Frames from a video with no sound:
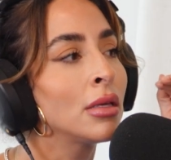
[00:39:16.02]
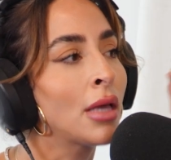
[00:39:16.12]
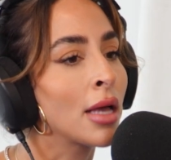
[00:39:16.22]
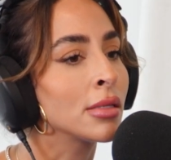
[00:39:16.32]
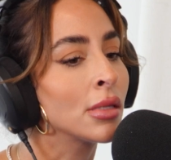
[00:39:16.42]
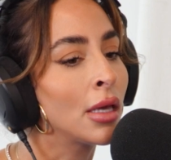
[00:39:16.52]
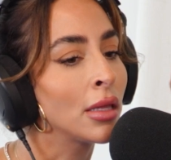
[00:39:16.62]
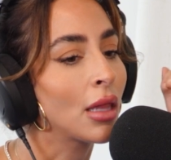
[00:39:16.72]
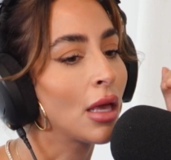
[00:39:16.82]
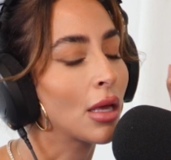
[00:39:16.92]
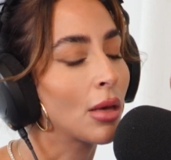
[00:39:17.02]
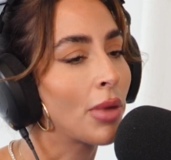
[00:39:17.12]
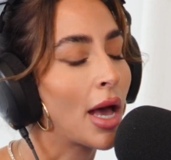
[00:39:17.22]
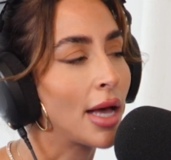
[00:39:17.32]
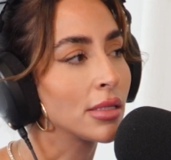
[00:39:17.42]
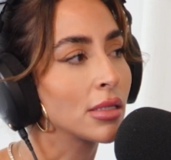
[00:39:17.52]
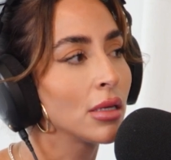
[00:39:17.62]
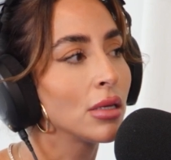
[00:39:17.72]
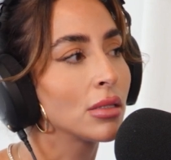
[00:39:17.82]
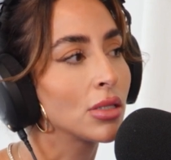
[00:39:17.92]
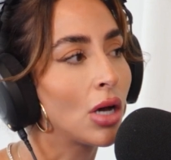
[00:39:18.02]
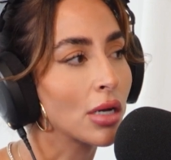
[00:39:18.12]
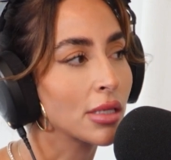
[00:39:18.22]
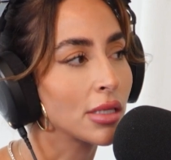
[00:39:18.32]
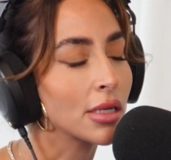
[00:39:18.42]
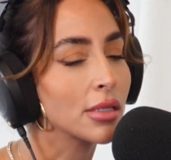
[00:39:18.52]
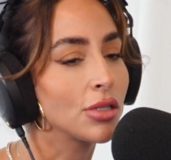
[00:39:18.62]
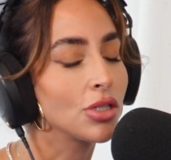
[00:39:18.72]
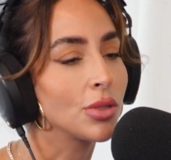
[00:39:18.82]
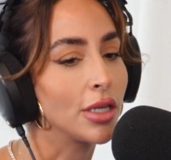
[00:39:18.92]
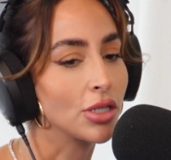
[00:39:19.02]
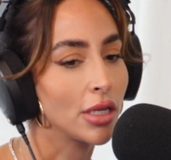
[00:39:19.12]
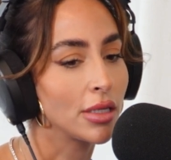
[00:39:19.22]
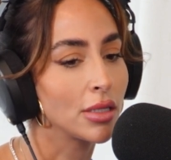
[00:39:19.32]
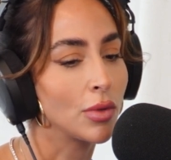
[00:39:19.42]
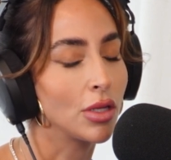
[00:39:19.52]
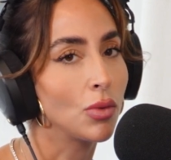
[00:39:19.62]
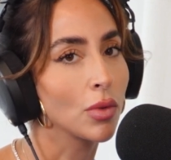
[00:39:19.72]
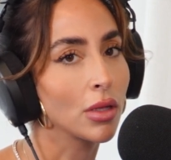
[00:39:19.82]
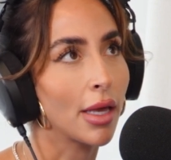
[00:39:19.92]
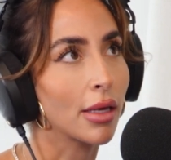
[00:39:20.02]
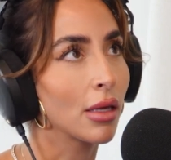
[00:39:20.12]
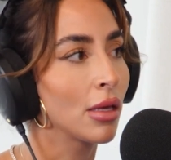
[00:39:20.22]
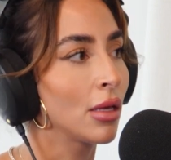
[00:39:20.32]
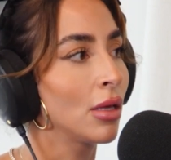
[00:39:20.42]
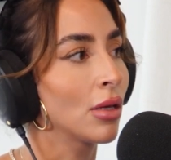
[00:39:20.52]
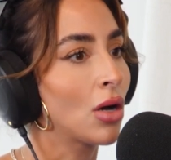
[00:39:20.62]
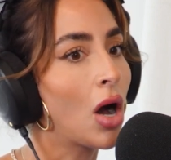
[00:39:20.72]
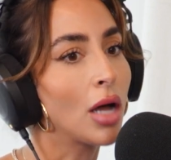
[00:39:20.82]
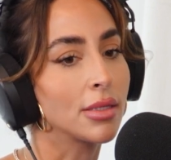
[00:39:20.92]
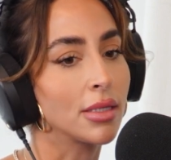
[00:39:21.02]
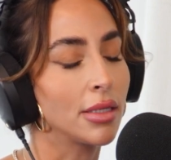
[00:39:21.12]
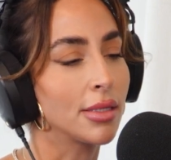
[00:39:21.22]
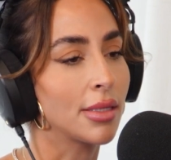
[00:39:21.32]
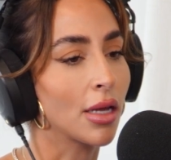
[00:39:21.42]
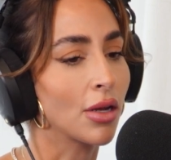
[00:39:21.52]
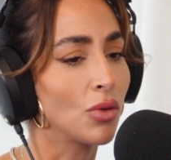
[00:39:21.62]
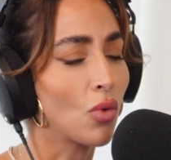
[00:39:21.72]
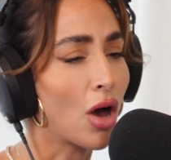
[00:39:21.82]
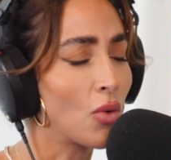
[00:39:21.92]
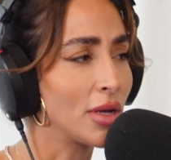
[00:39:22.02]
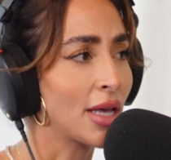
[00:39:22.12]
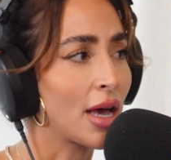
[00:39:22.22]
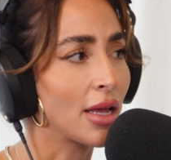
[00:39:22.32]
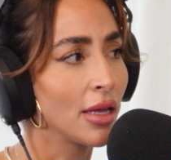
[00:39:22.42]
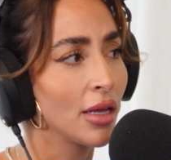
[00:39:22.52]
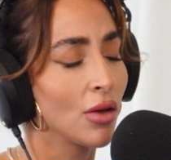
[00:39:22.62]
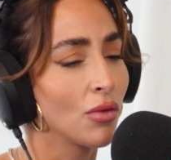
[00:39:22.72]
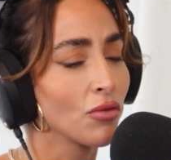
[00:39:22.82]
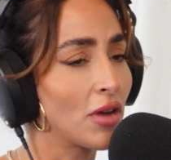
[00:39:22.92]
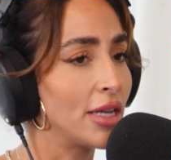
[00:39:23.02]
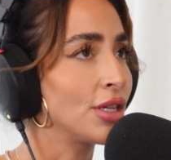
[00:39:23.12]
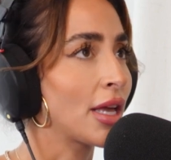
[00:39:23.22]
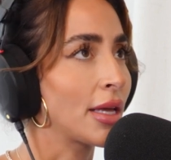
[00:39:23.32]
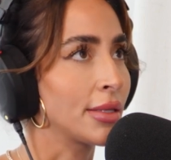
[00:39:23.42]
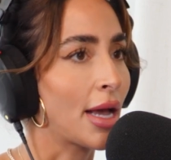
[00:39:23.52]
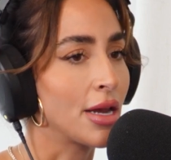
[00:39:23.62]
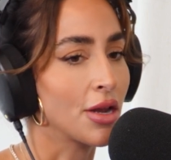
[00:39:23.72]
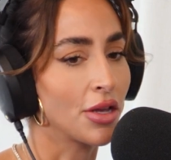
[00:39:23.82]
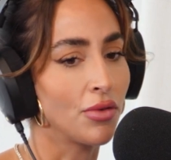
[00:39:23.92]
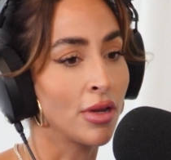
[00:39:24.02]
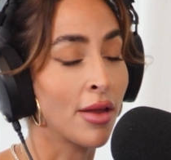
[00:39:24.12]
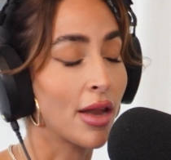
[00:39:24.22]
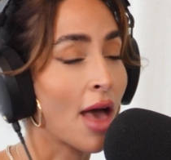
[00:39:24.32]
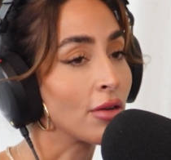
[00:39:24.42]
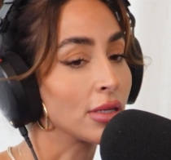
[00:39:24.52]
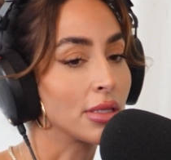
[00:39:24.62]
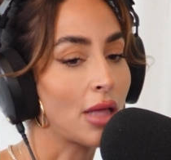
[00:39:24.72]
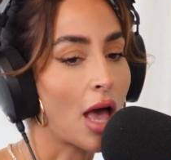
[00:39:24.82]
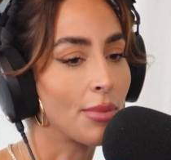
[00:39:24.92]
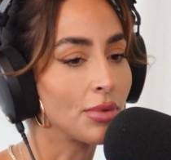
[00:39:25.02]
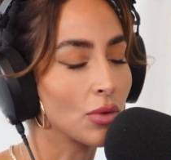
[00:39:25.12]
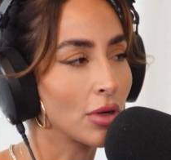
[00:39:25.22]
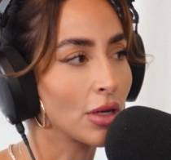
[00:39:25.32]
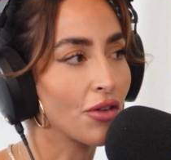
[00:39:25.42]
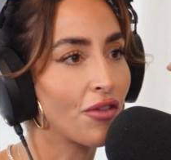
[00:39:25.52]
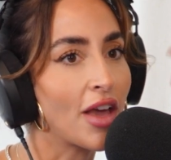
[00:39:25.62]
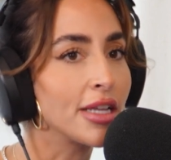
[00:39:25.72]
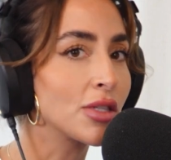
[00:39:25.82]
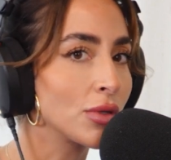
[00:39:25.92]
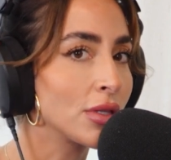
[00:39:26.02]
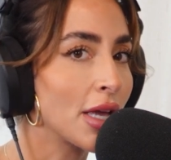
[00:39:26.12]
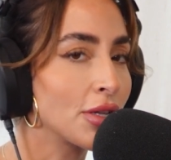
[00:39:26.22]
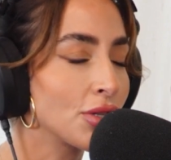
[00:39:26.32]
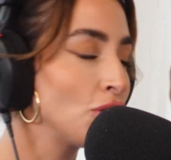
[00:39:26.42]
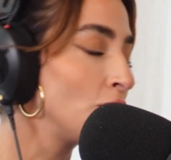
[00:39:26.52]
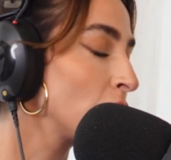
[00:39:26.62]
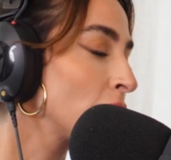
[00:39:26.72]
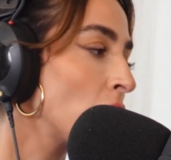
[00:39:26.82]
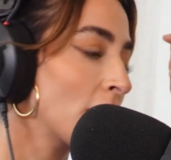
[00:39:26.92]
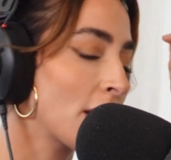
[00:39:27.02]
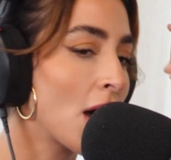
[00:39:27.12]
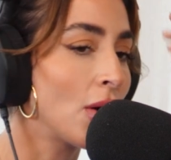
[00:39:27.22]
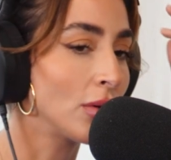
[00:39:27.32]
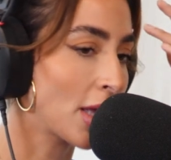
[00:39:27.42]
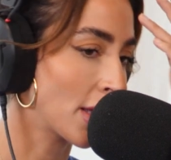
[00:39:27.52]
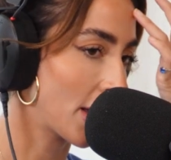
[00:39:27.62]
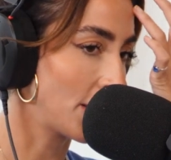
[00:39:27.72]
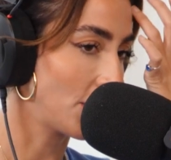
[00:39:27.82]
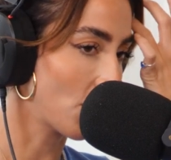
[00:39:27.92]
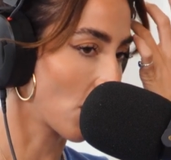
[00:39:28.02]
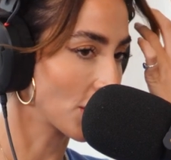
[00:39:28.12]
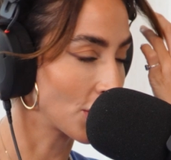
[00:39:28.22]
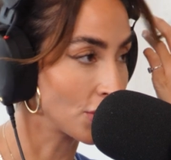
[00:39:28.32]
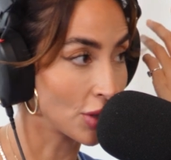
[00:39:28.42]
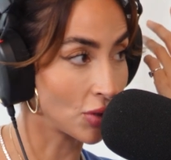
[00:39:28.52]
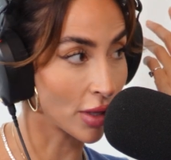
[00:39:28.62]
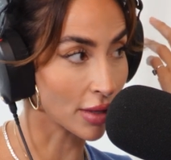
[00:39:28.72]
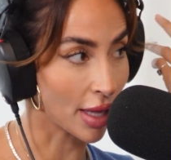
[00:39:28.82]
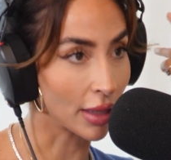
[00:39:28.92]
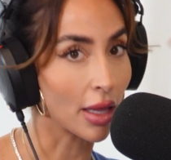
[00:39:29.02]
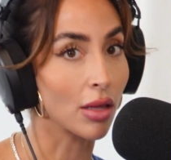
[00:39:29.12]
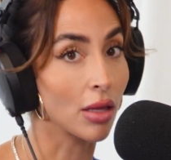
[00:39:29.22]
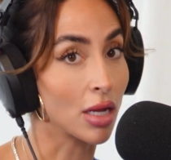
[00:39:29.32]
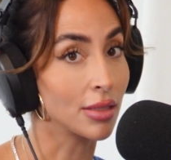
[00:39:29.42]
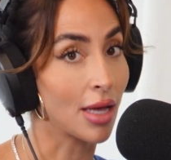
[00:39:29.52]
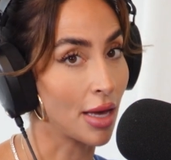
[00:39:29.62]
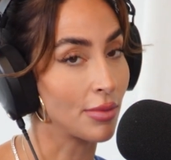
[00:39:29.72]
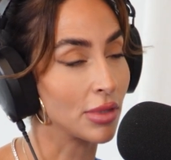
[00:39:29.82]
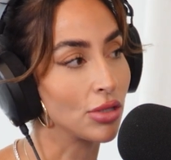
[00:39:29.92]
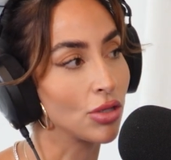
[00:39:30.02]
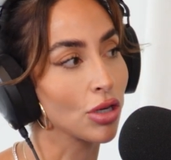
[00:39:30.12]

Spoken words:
Yes, in past toxic situations when you were constantly sick, or you always had raging anxiety, or you never slept, or your face was super broken out, and you aren't used to doing that. A lot of times that's your